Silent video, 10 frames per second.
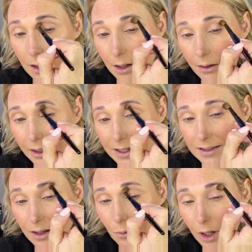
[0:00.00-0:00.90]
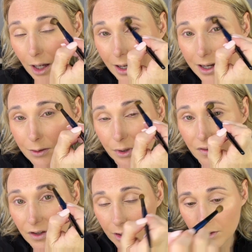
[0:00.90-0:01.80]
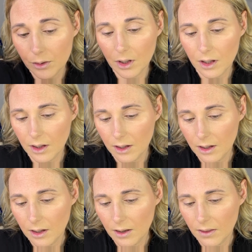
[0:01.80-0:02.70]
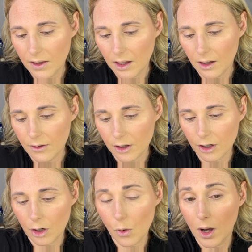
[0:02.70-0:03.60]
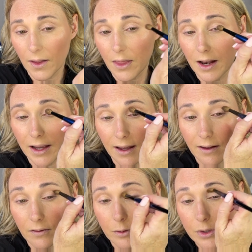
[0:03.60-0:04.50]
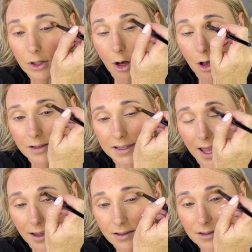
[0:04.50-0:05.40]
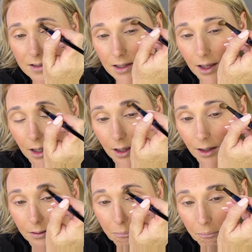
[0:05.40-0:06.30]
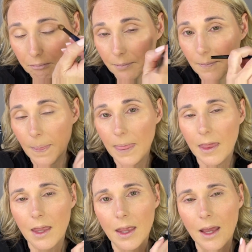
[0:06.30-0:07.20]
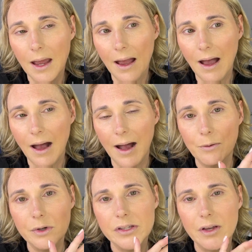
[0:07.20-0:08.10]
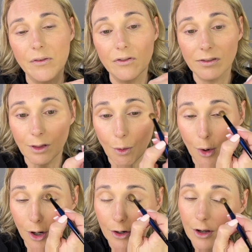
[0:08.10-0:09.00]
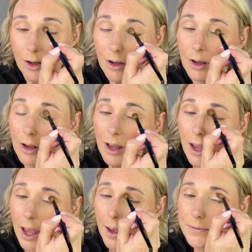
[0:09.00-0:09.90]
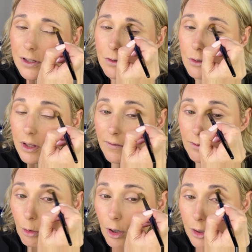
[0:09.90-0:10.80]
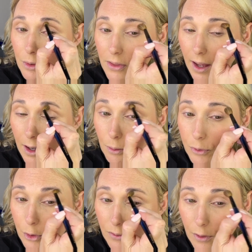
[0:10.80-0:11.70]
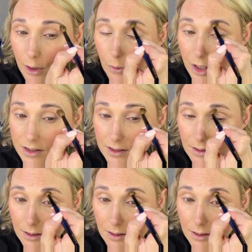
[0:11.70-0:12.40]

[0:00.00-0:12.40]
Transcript: Now, like I said, when I reviewed the other quad that I have, it was all satins and I was floored, absolutely floored with how beautiful it was